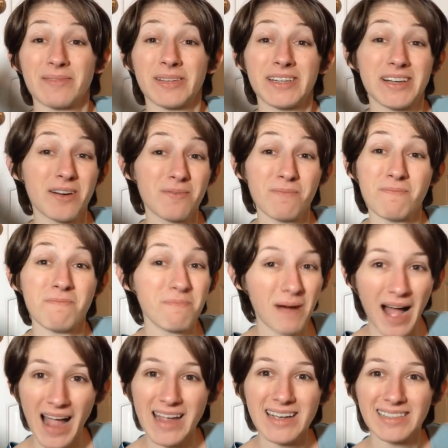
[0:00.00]
able to go
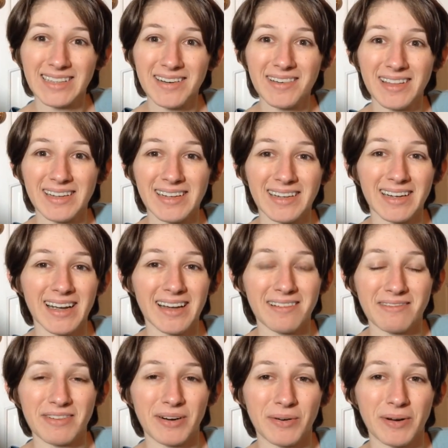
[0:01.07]
buy clothing
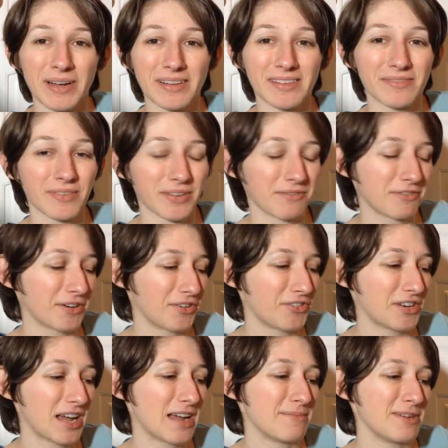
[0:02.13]
again for once for the
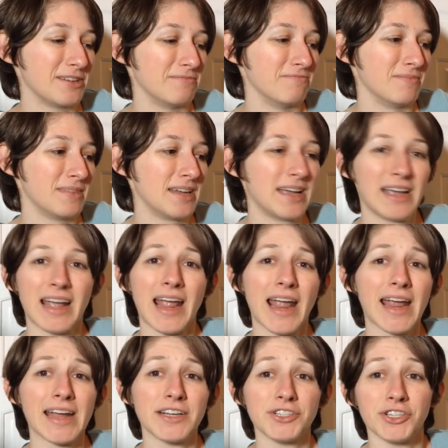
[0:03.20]
first time in
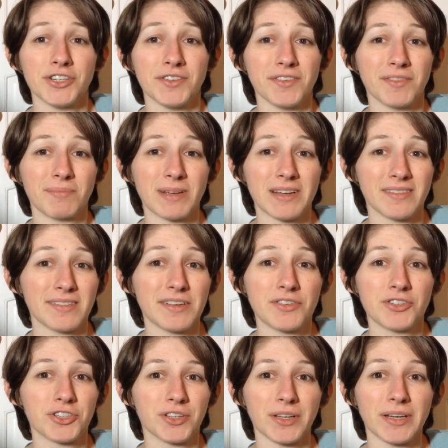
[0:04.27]
ages because
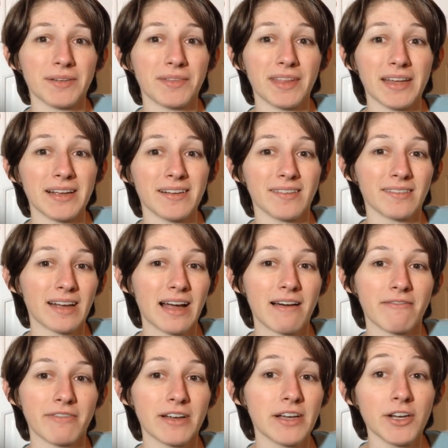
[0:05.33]
usually things
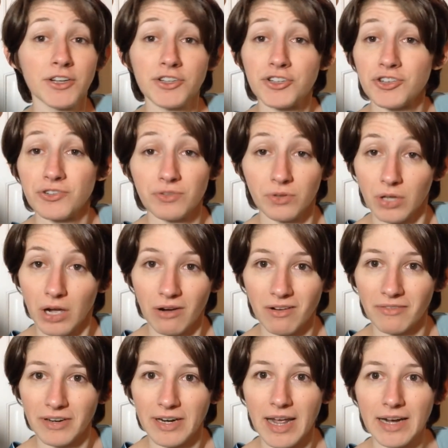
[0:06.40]
have too low
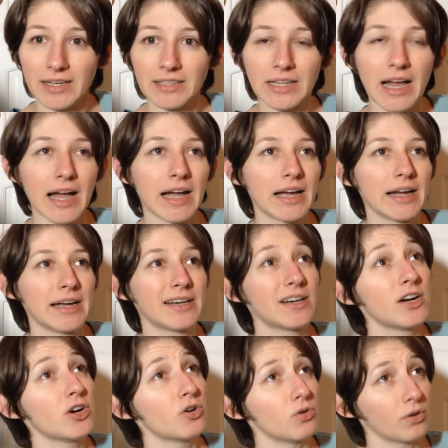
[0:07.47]
of a neckline,
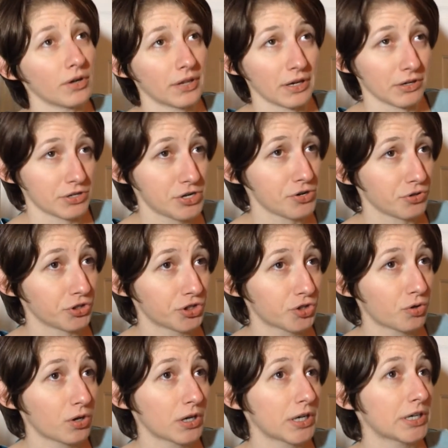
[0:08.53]
or they're too
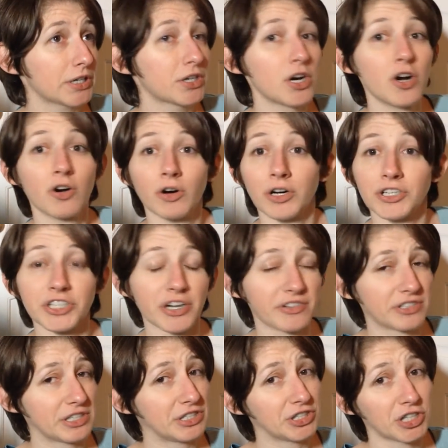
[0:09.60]
short, or
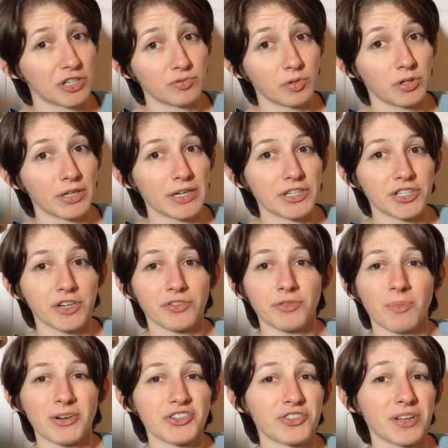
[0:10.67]
just in general they show
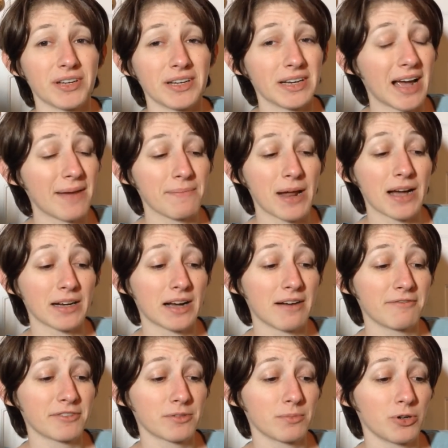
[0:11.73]
too much skin and I'm not
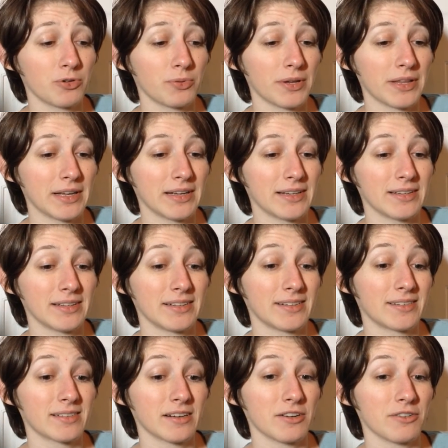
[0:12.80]
comfortable with it.
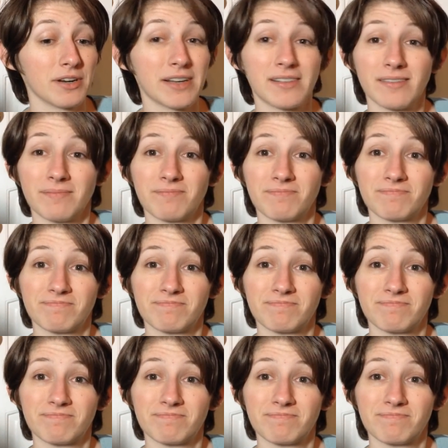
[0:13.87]
So it's